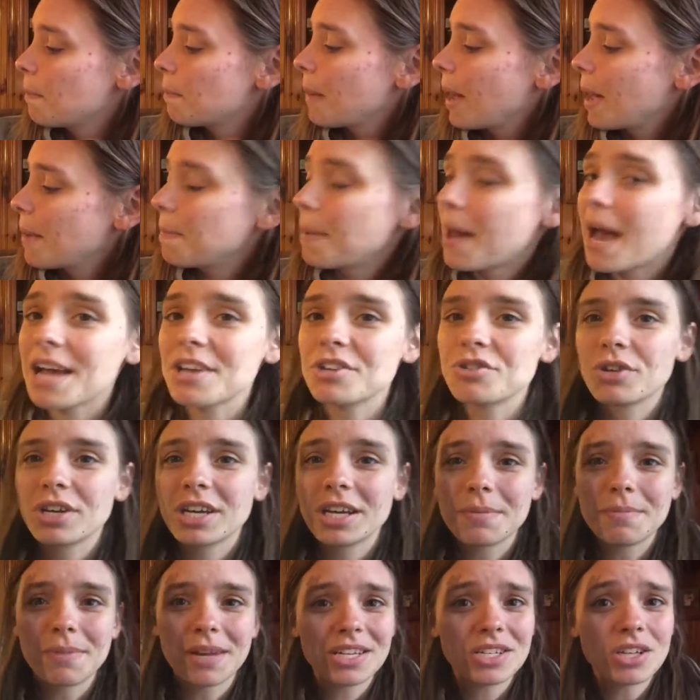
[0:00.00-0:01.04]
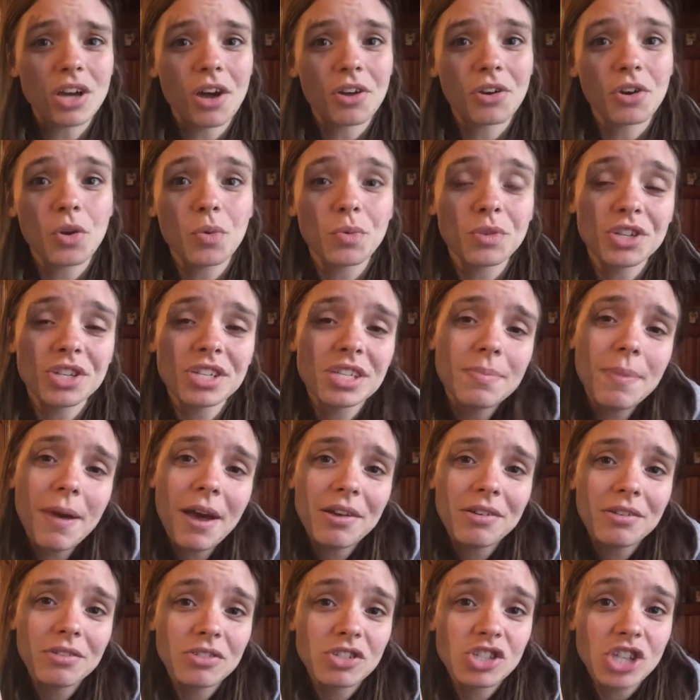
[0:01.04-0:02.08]
by Patrick McDonnell, which is
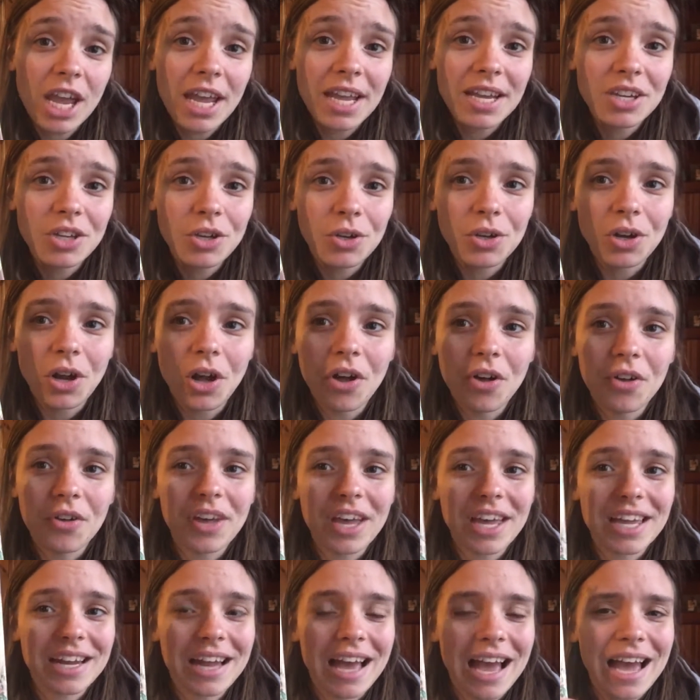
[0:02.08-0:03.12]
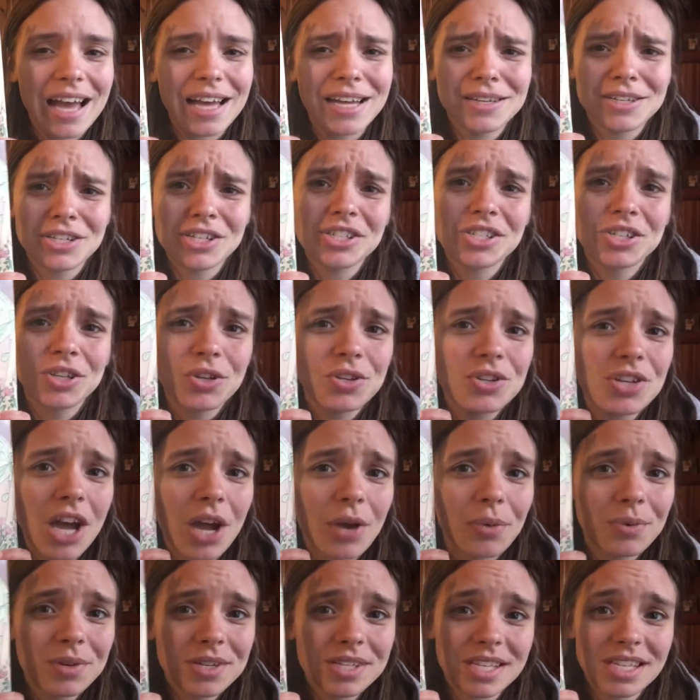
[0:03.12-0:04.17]
about Jane Goodall, and I just could
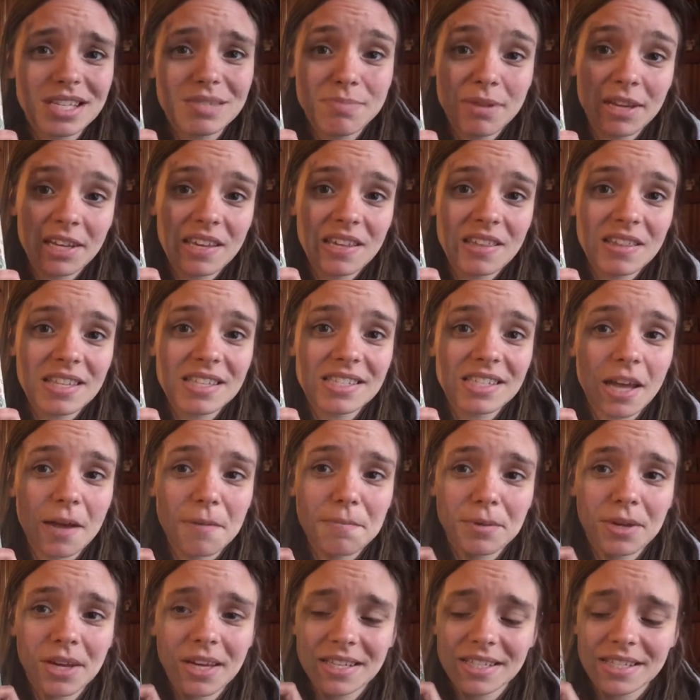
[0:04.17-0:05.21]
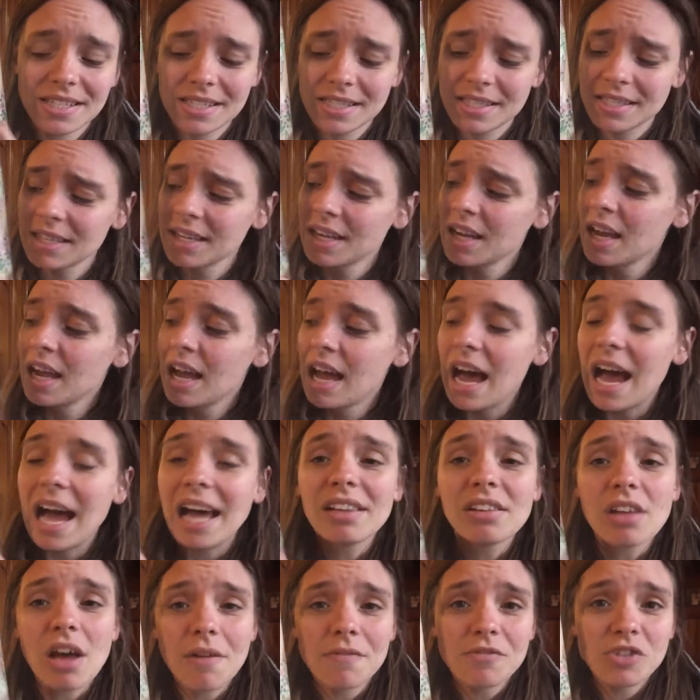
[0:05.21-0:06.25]
not resist picking this up because I
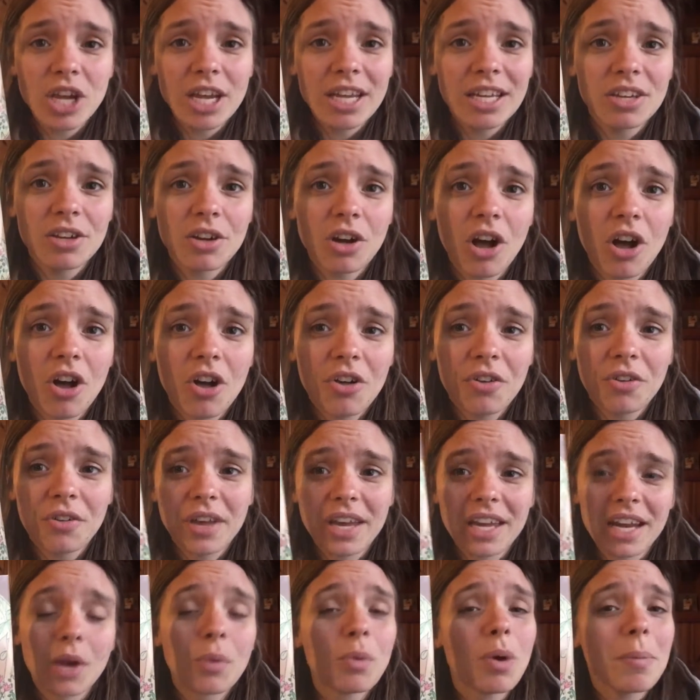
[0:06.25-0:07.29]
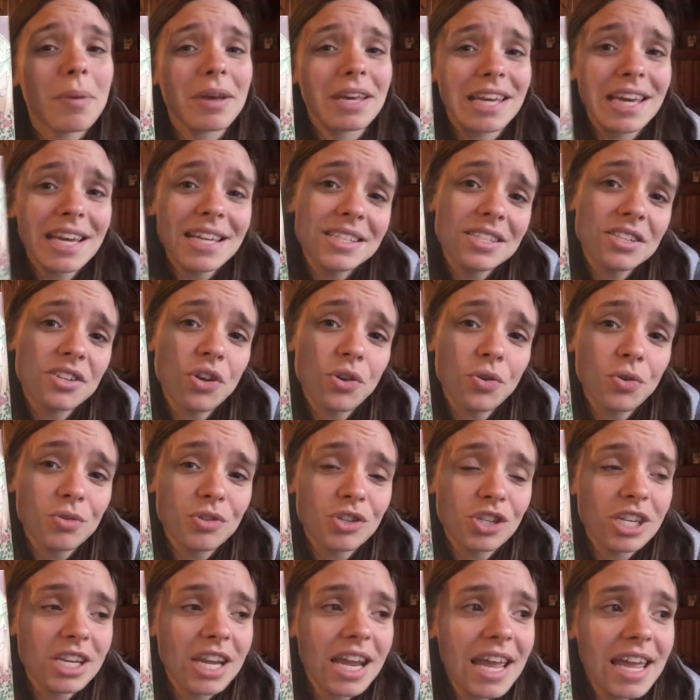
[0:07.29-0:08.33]
love Jane Goodall and I want my kids to know who
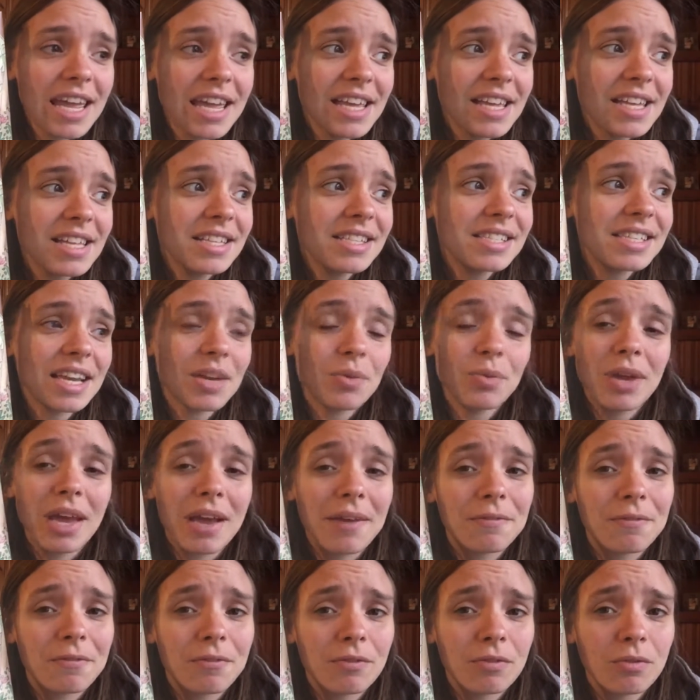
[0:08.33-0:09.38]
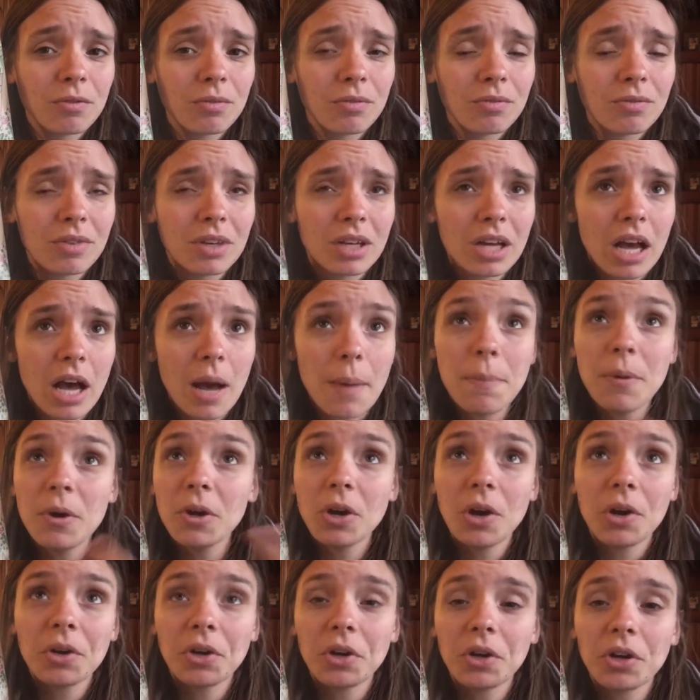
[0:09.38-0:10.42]
she is, and we have a
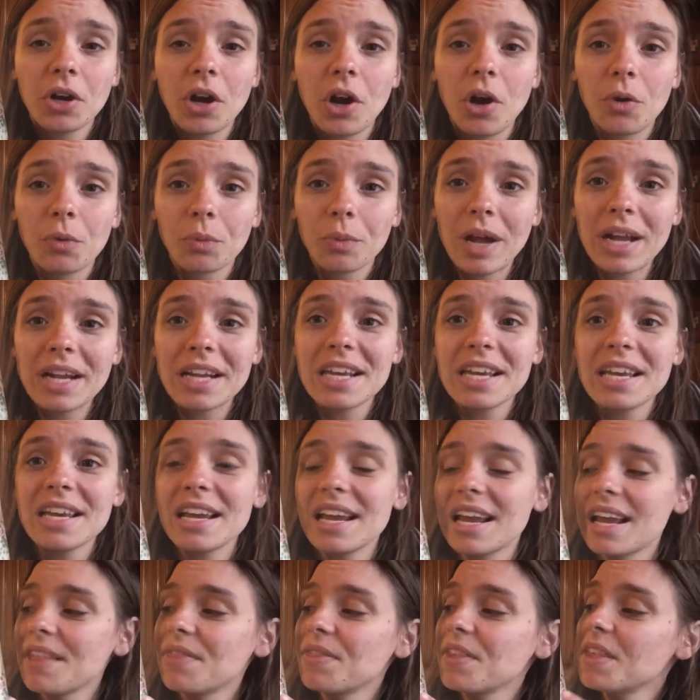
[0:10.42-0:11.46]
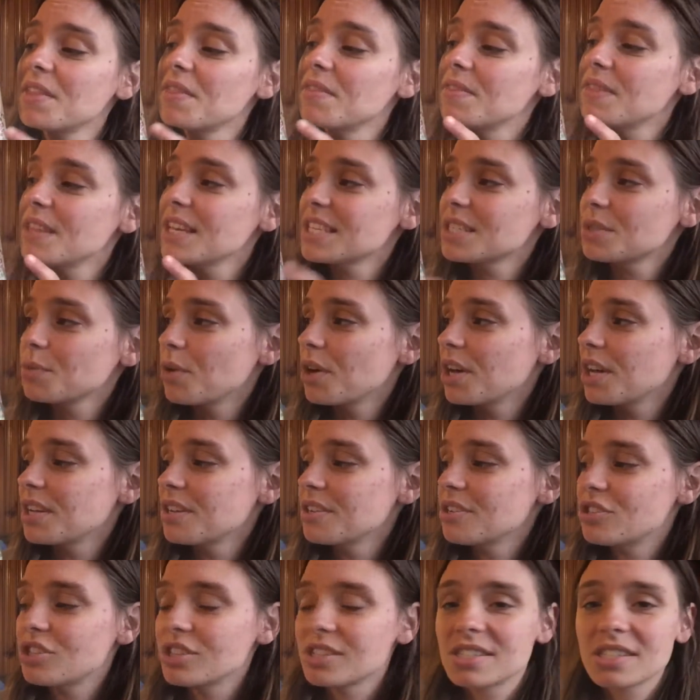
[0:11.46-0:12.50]
book on her already, and then this
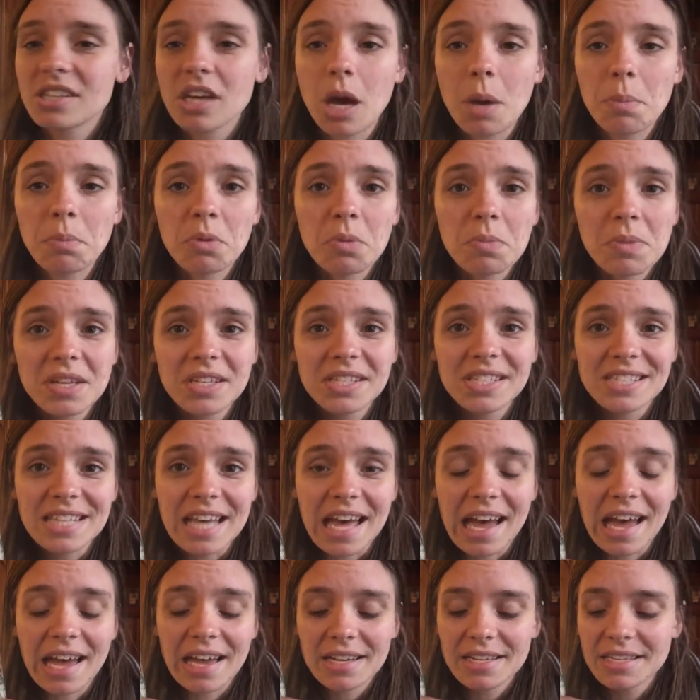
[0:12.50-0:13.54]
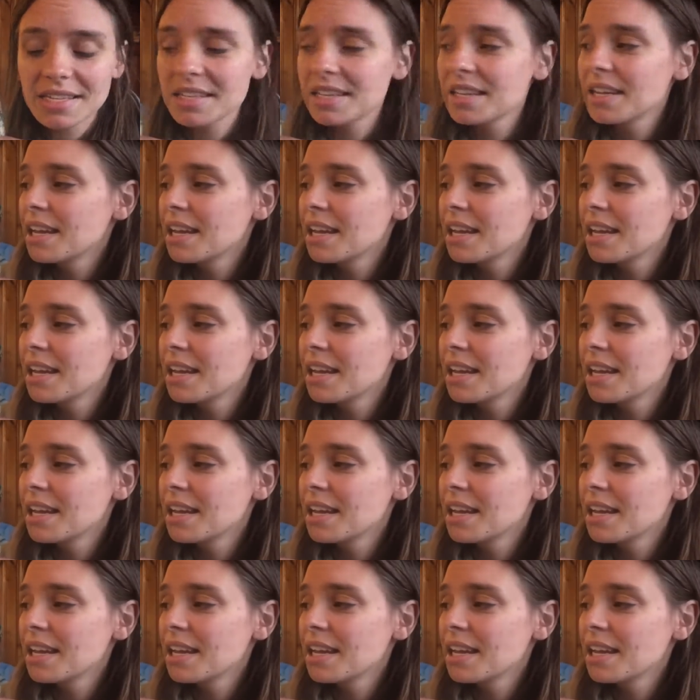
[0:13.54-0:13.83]
one just complements that.